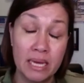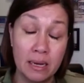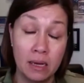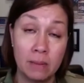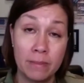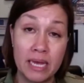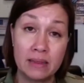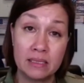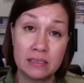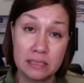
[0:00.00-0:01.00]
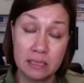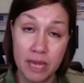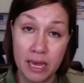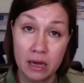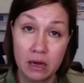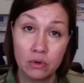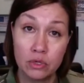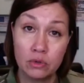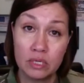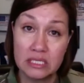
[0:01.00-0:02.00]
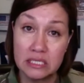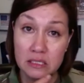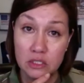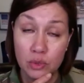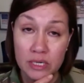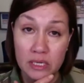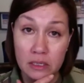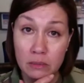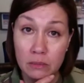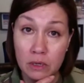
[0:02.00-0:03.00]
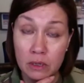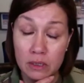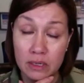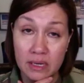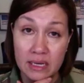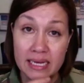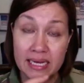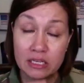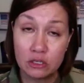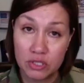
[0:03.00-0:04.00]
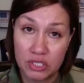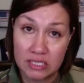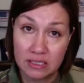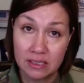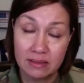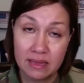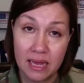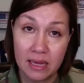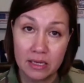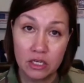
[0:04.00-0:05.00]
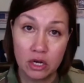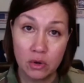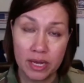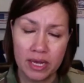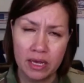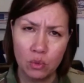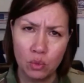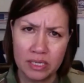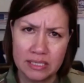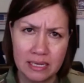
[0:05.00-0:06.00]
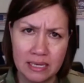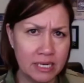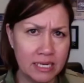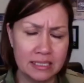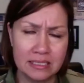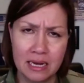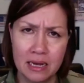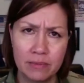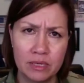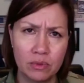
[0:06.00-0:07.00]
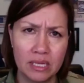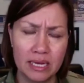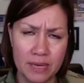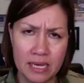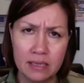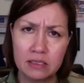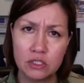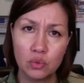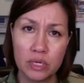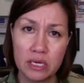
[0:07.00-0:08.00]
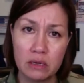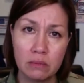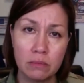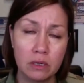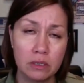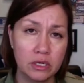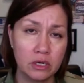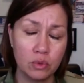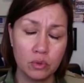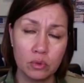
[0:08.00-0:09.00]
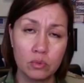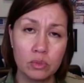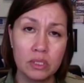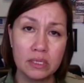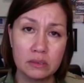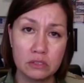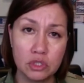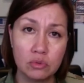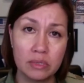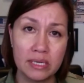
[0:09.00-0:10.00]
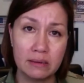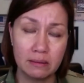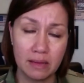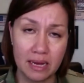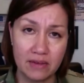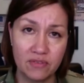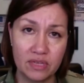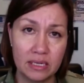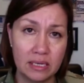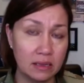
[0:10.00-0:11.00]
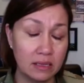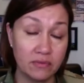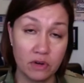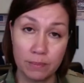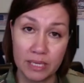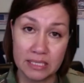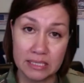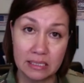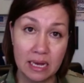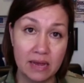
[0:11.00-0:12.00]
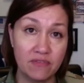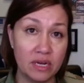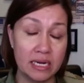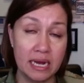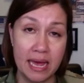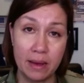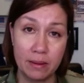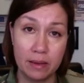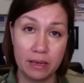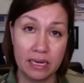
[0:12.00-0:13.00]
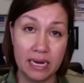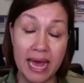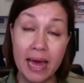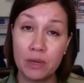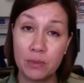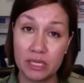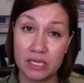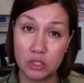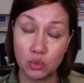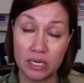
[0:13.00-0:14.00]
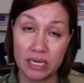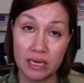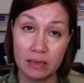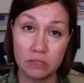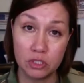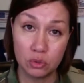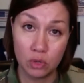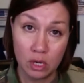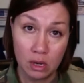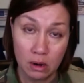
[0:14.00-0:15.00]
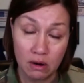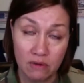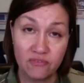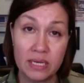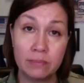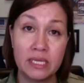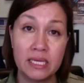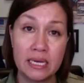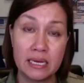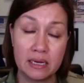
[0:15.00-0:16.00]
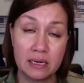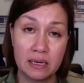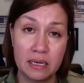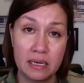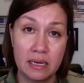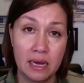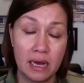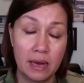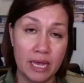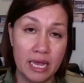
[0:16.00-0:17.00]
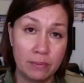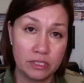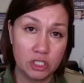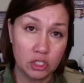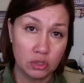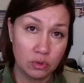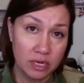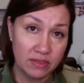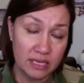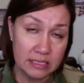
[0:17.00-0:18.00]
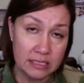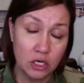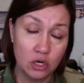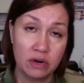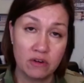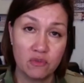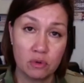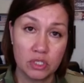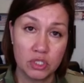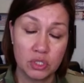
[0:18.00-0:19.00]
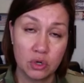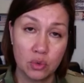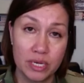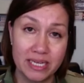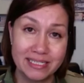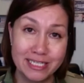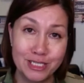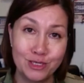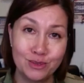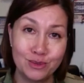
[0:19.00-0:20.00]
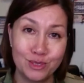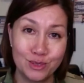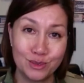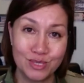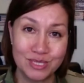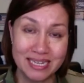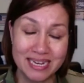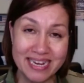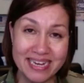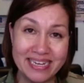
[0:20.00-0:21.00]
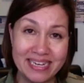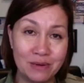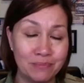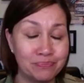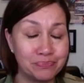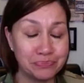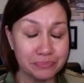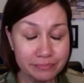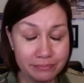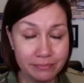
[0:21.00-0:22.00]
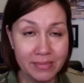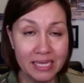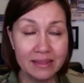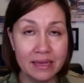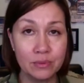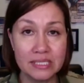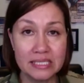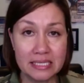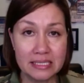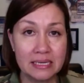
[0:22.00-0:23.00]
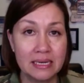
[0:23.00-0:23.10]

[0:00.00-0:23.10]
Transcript: And then somehow you get to the 20-year mark, and you're still in that, hey, one assignment at a time. And we're like, man, at the 20-year mark, we were really enjoying life and living our best life, and in a happy place when it came to our family, and able to do great things in our Air Force. So we continue to stay in, and that was us.